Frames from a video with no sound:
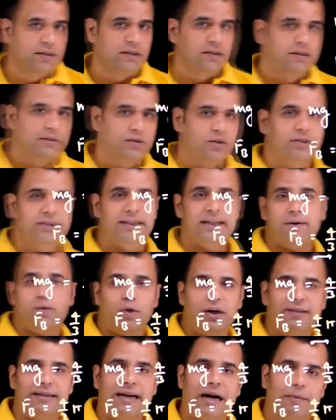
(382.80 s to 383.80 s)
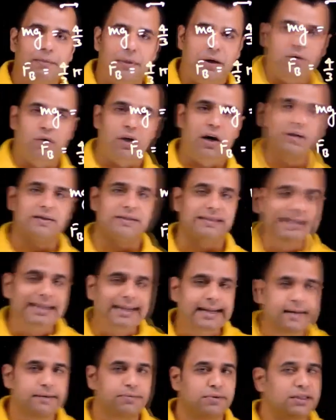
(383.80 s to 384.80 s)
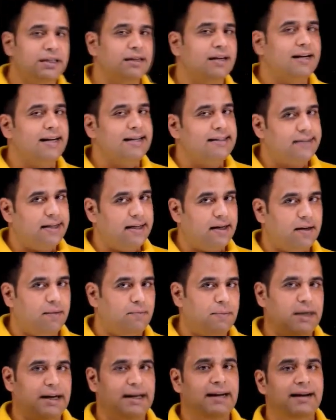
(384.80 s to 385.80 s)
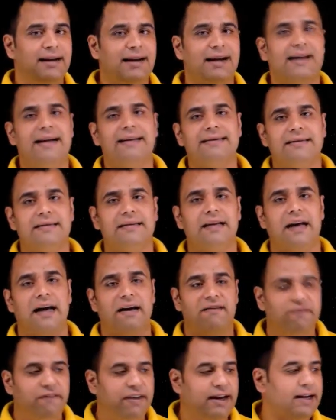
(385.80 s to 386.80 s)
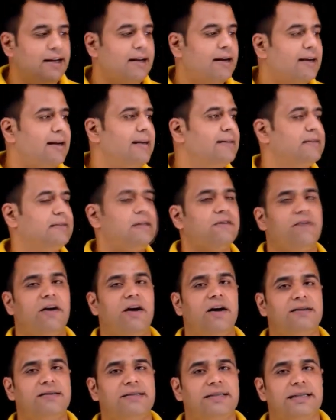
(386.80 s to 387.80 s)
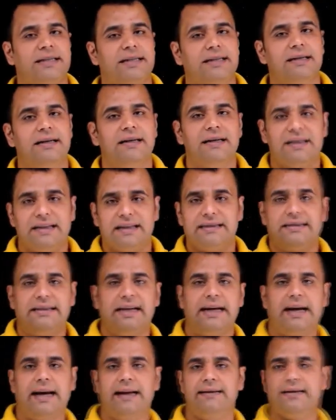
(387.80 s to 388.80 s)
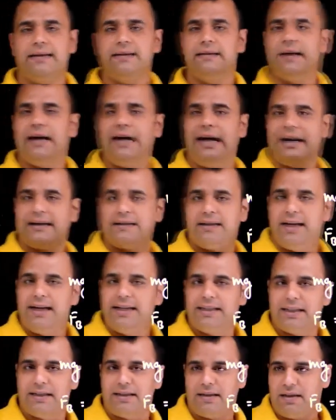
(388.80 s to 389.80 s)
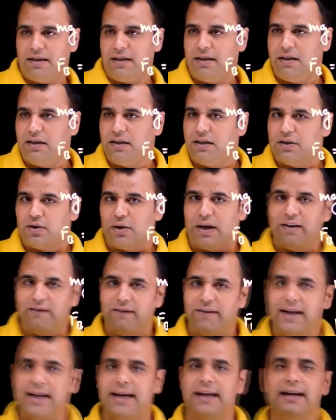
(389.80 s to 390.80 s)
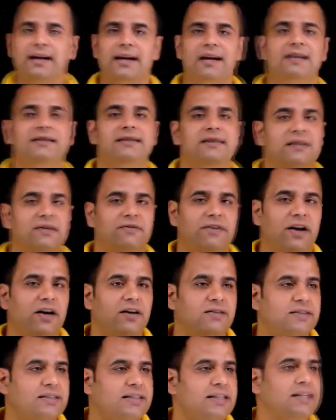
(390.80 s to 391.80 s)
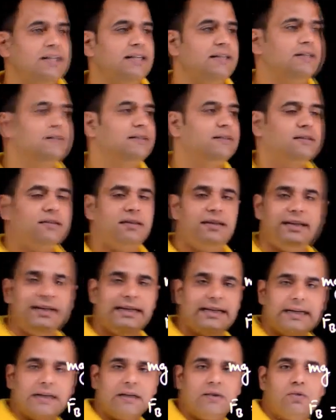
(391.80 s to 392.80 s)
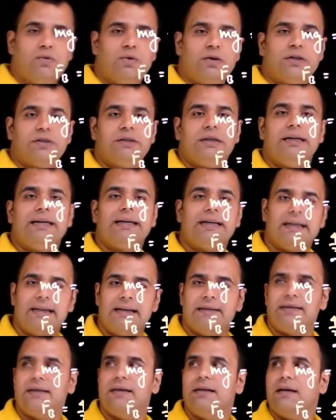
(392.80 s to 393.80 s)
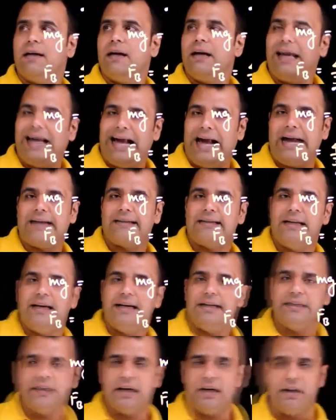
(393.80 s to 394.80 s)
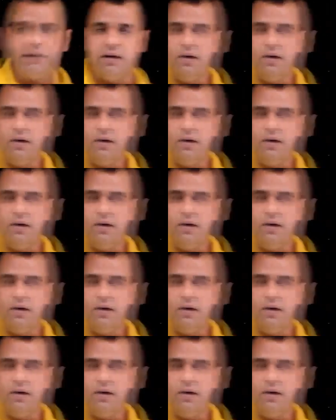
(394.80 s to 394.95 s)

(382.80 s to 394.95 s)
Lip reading: So you see what is happening, velocity keeps increasing, but every increase in the velocity is decreasing the acceleration. So every increase in the velocity is leading towards the decrease in acceleration,